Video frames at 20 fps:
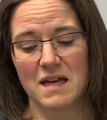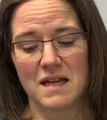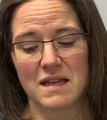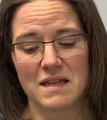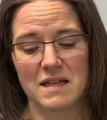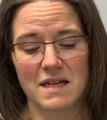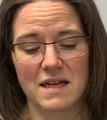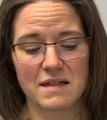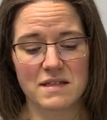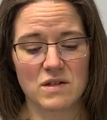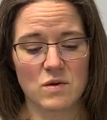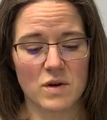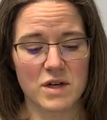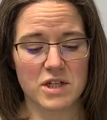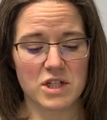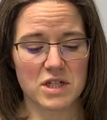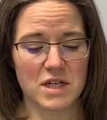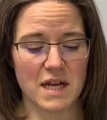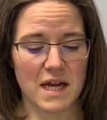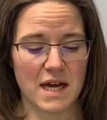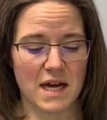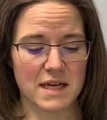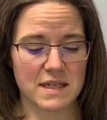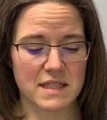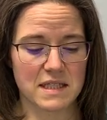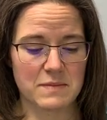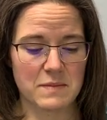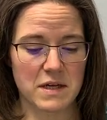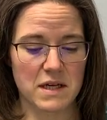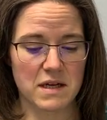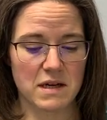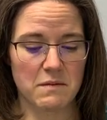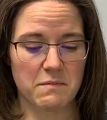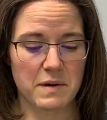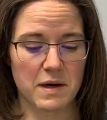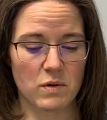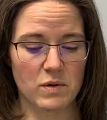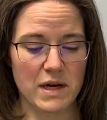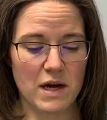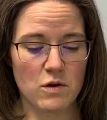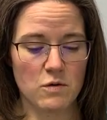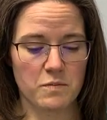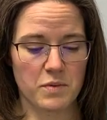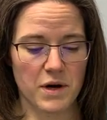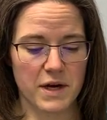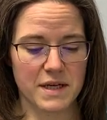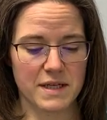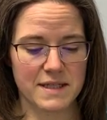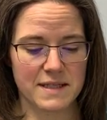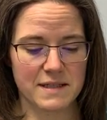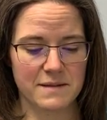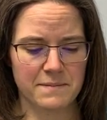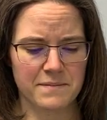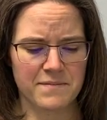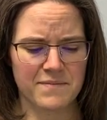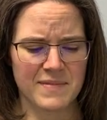The next question asked me about outbreaks.